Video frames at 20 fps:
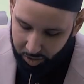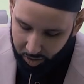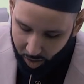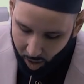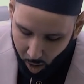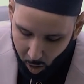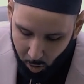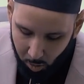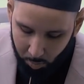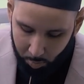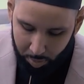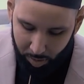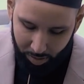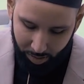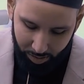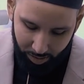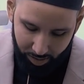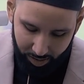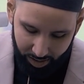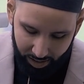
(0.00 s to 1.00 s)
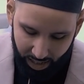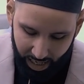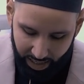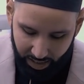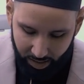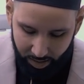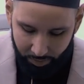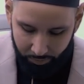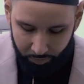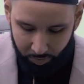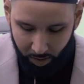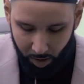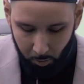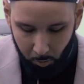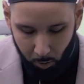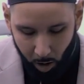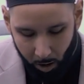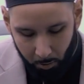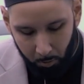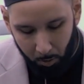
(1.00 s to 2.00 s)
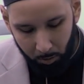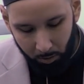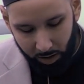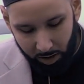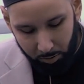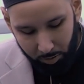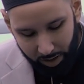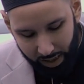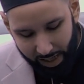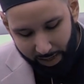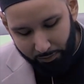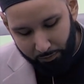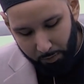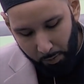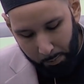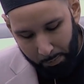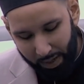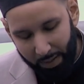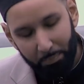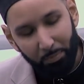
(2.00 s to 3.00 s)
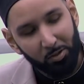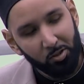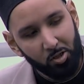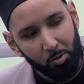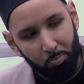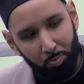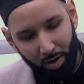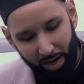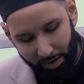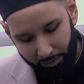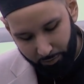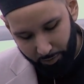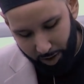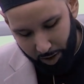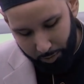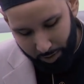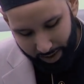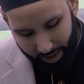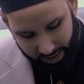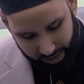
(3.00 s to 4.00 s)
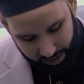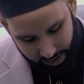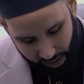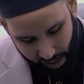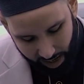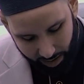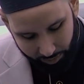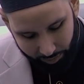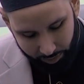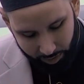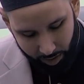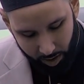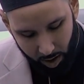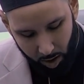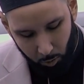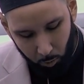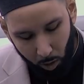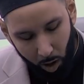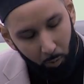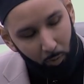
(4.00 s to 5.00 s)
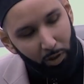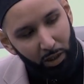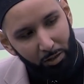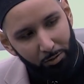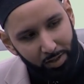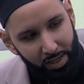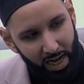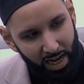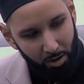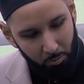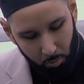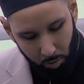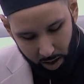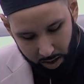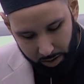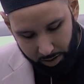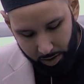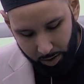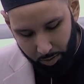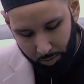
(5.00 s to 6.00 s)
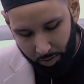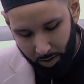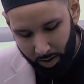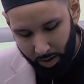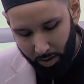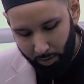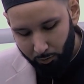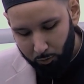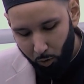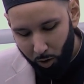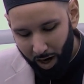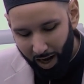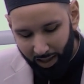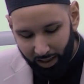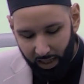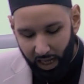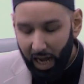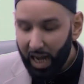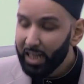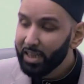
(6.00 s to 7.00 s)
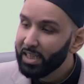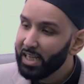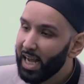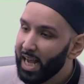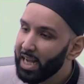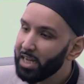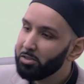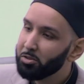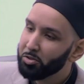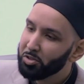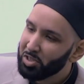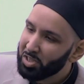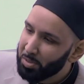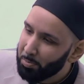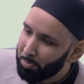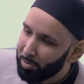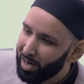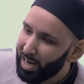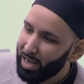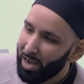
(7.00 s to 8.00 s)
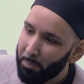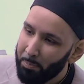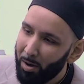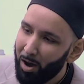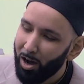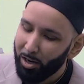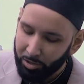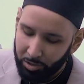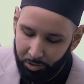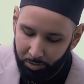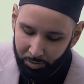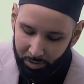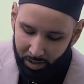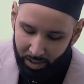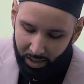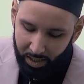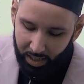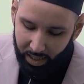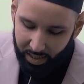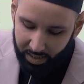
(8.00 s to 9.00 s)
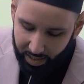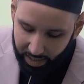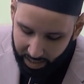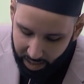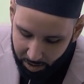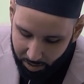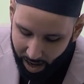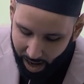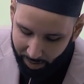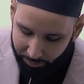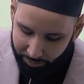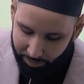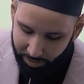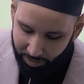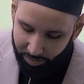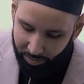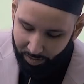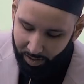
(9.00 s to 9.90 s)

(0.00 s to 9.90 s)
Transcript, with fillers: your own book look like? What will you leave for people to pray for you in this life? What will you take with you for Allah and the angels to pray upon you in the hereafter?